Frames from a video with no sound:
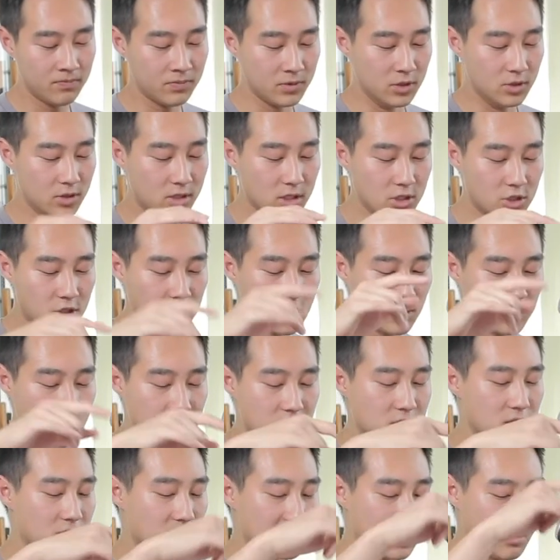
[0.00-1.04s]
you can choose
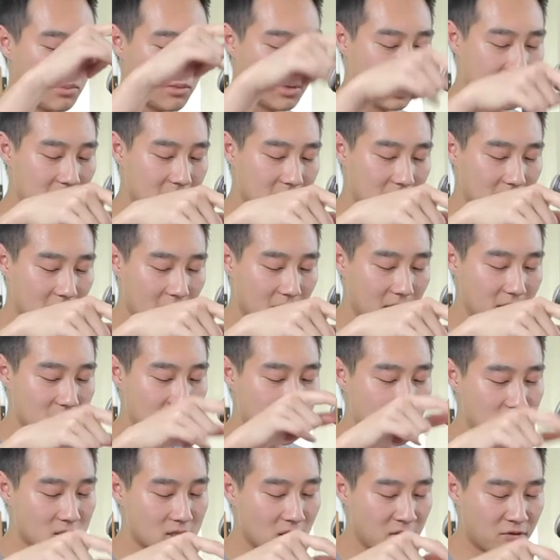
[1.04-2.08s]
someone
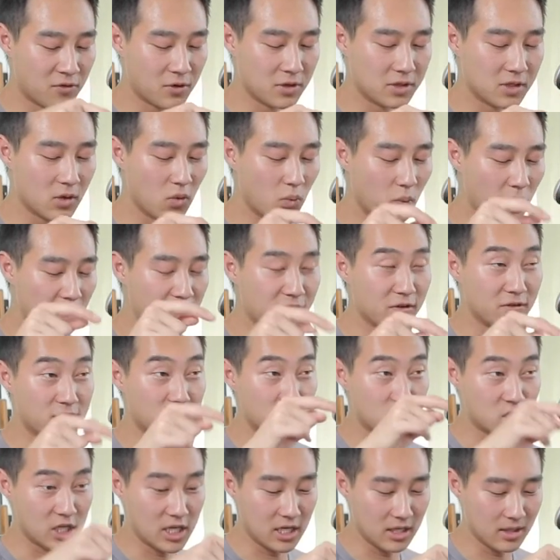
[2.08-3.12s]
to suffer the whiff of
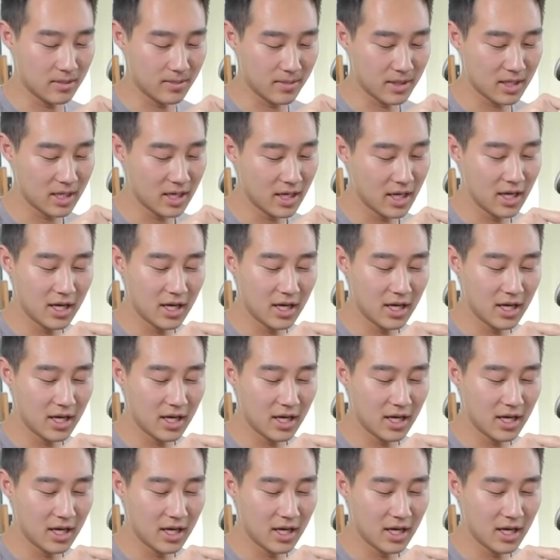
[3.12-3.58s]
shame.